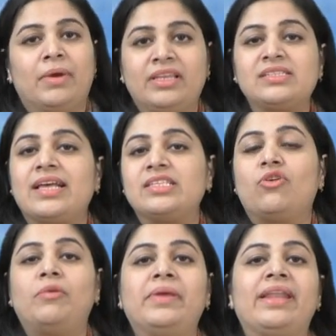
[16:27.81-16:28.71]
But this
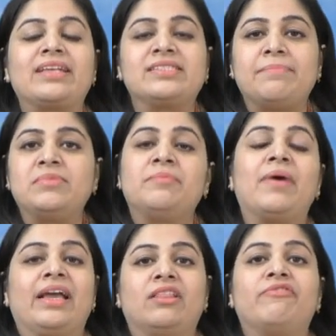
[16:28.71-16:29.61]
has not been
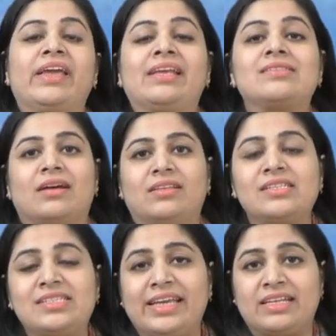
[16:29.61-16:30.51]
accepted by the various
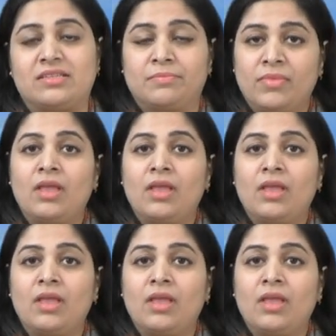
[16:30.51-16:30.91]
other states.